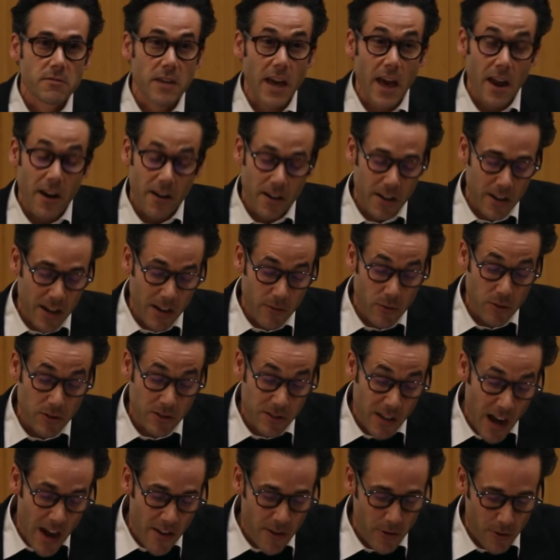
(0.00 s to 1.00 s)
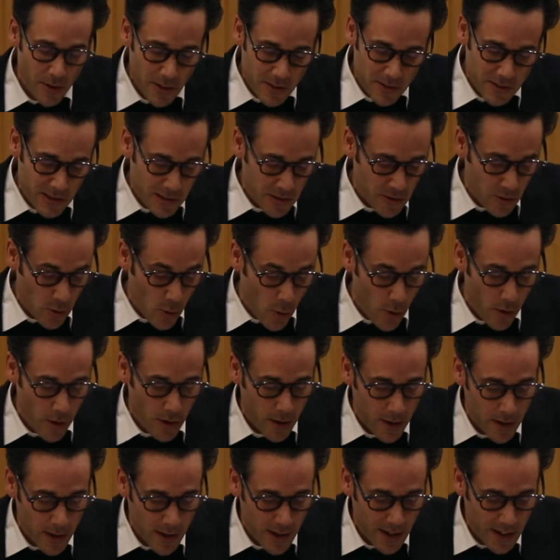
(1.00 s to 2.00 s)
Canada covers neither insulin
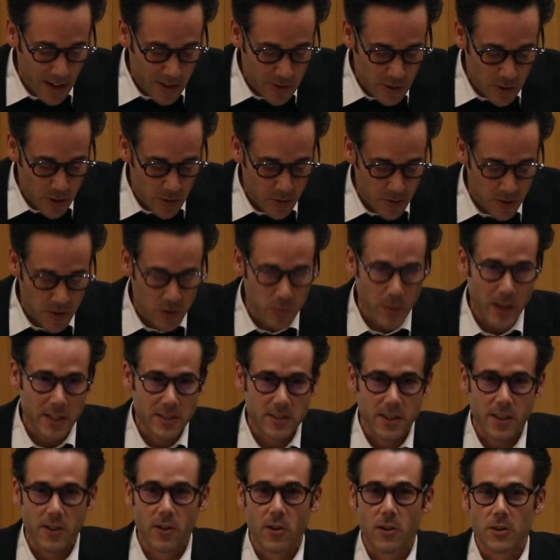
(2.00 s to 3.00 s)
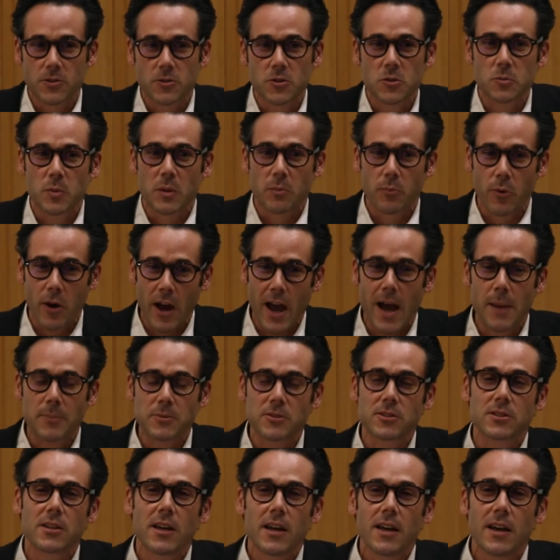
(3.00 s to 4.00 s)
nor services by psychologists, but
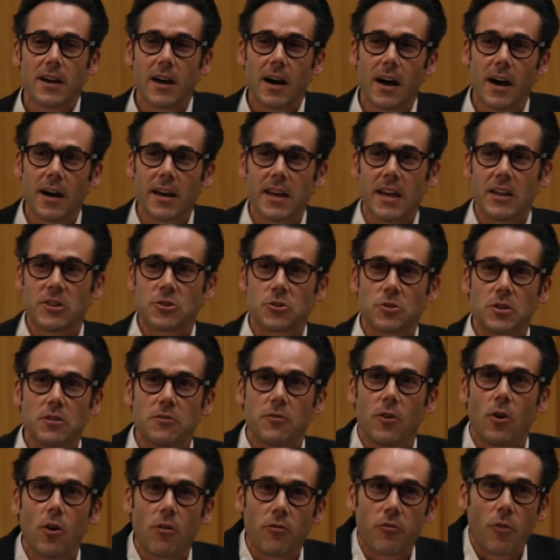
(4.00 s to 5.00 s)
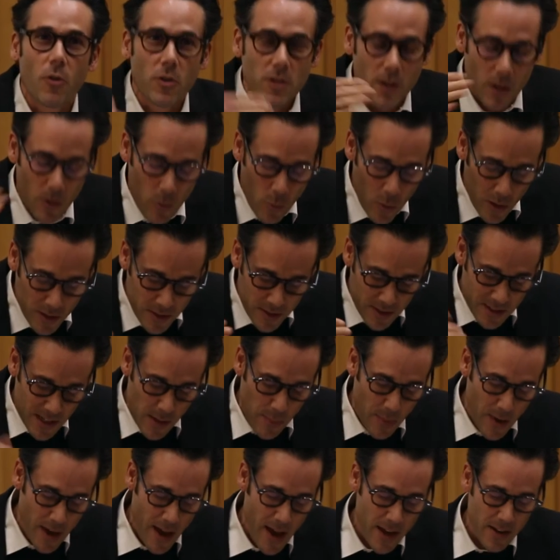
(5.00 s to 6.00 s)
perhaps it should evolve one
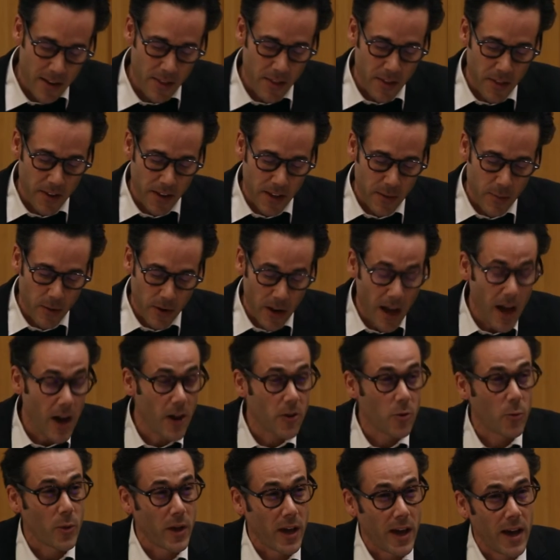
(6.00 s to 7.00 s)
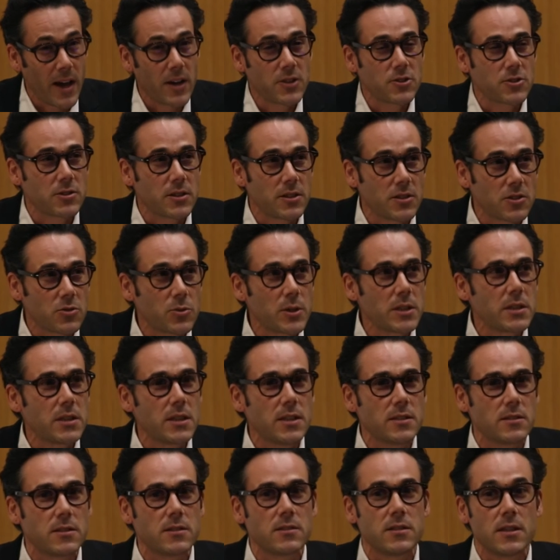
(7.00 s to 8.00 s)
step ahead and think about how do we actually treat
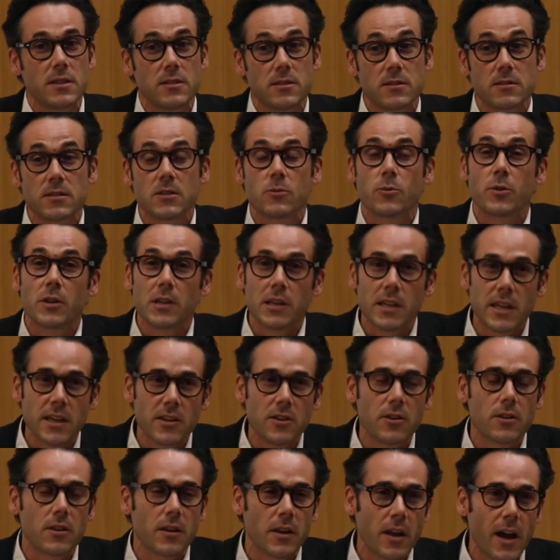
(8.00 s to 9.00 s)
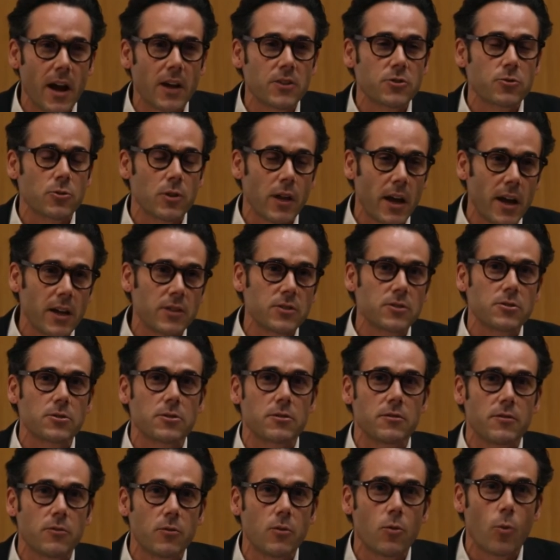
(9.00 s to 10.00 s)
these diseases. It would lead to the natural
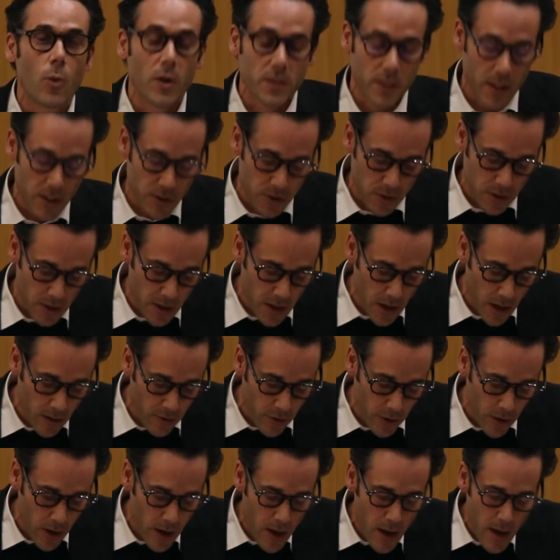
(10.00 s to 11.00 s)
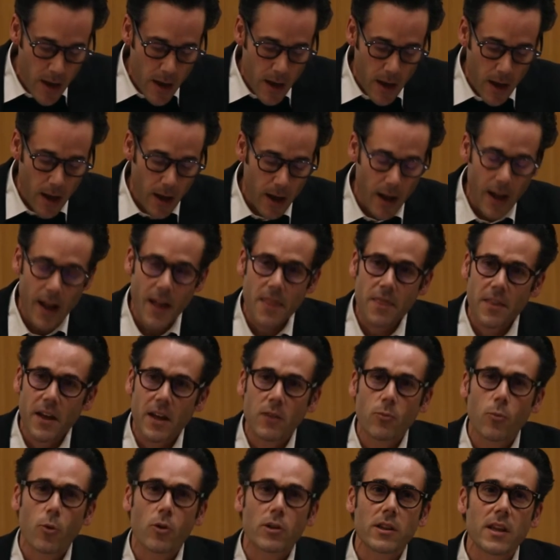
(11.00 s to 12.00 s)
answer of what they should cover. And
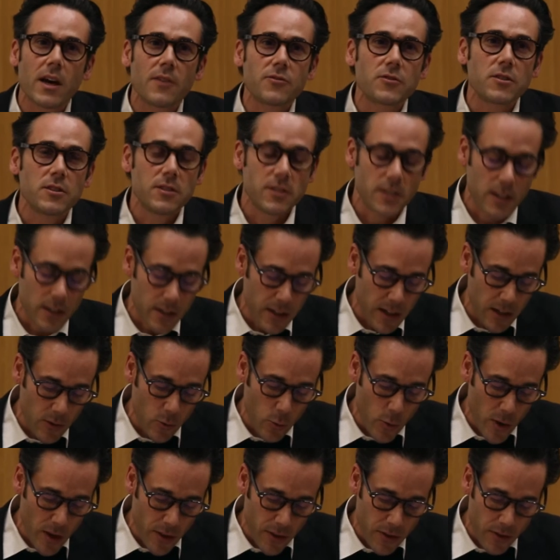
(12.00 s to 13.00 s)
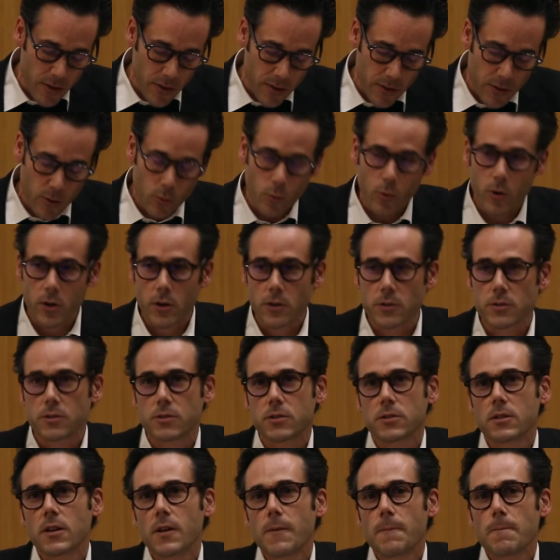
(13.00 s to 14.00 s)
then we're left dealing with the
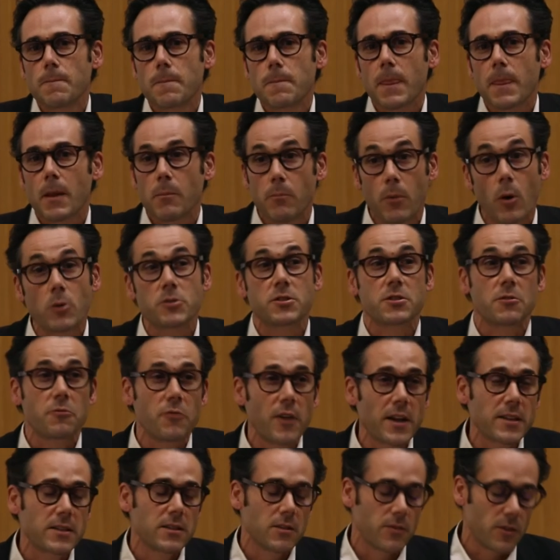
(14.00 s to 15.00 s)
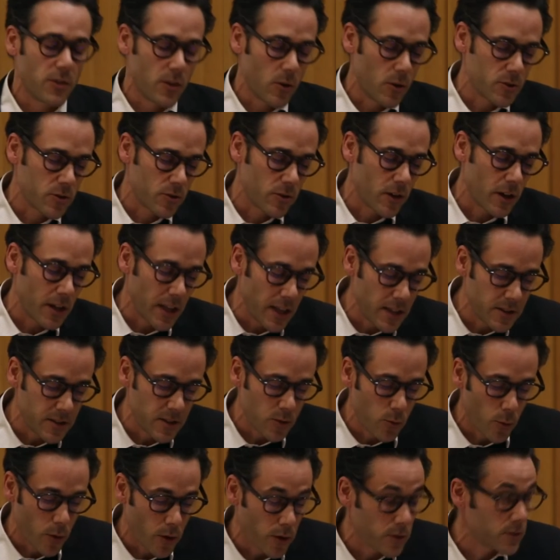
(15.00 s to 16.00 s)
words most effective, and those are not
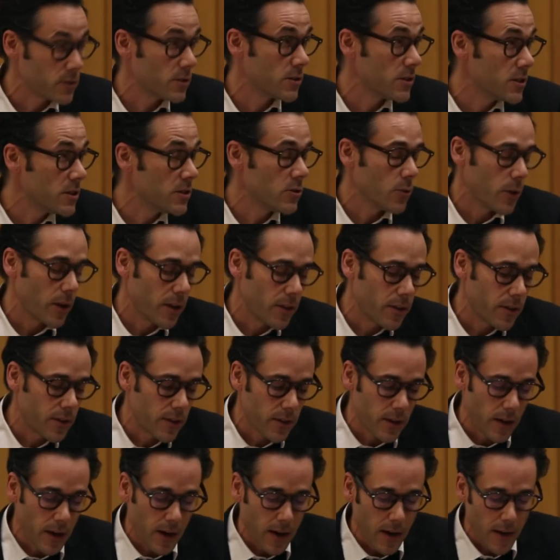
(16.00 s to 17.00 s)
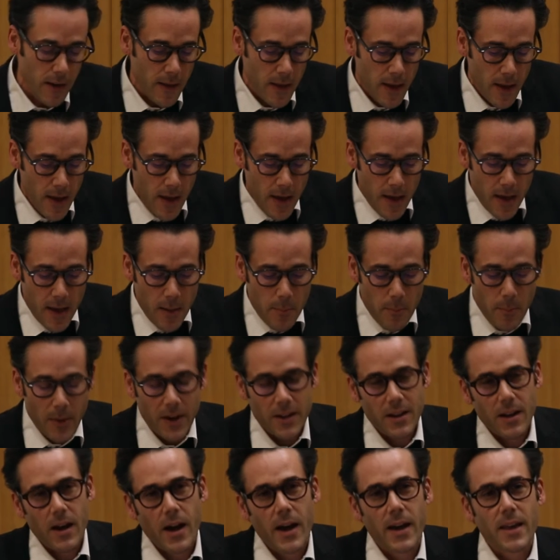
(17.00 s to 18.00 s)
easy words to deal with.
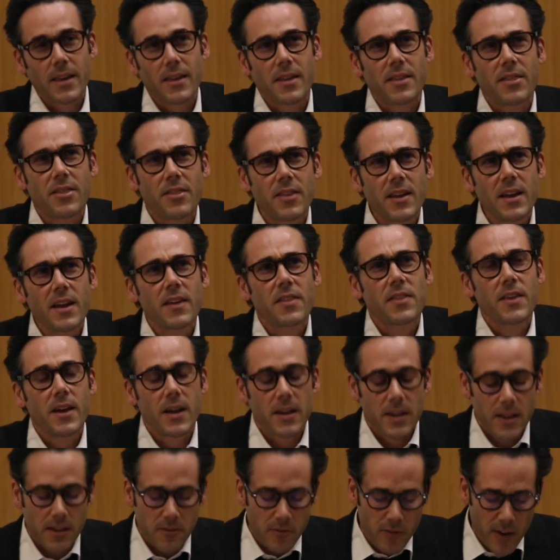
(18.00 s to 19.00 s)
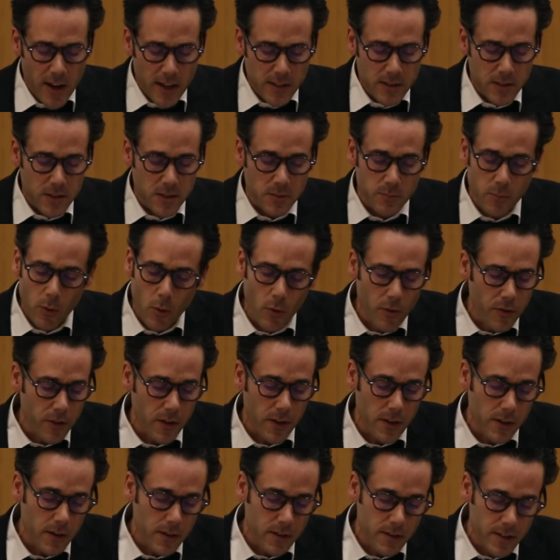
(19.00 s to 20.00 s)
But I think that advances both
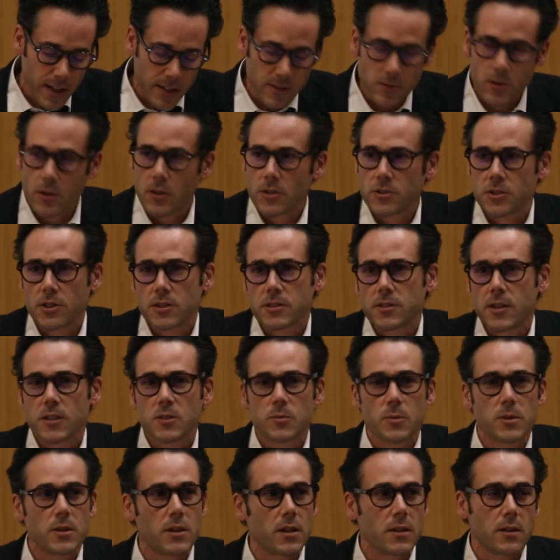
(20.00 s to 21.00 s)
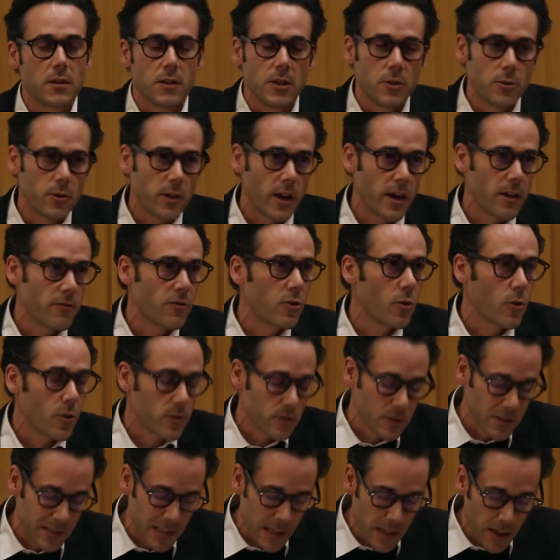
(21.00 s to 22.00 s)
in technology assessment, and the UK, of
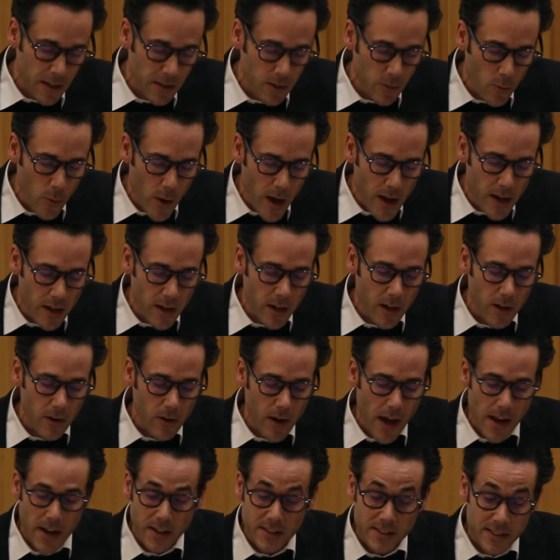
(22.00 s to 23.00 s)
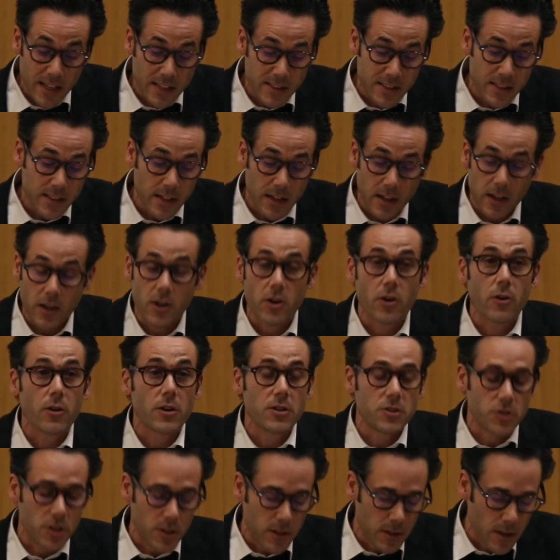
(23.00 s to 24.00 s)
course, is leading the way here, and assessing and
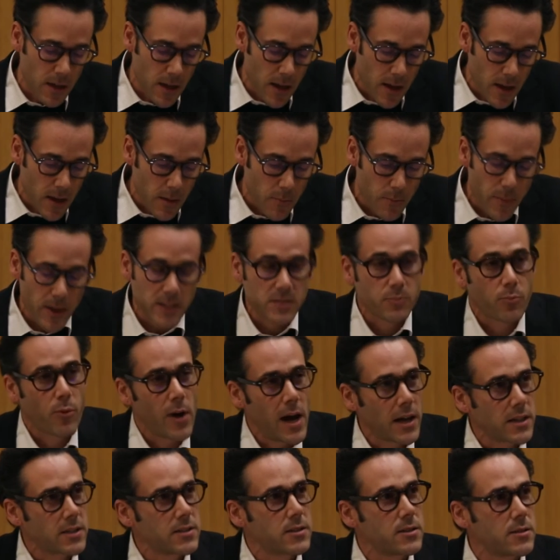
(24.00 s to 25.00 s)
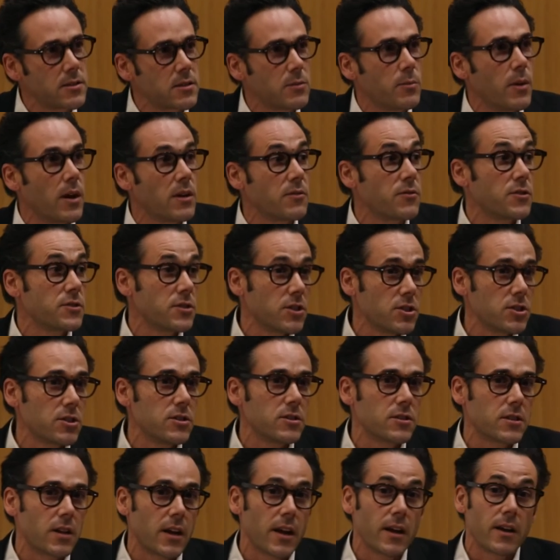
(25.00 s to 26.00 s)
encouraging best practices among
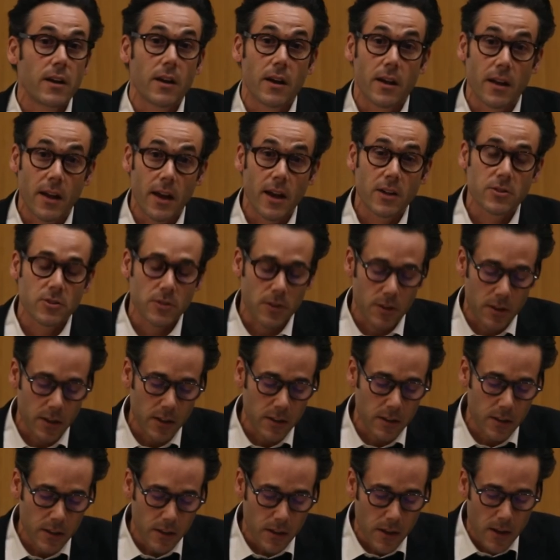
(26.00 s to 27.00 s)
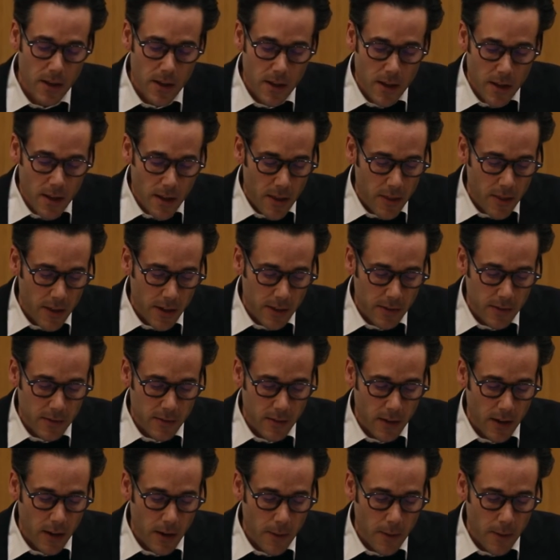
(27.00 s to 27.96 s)
physicians, and I actually think that,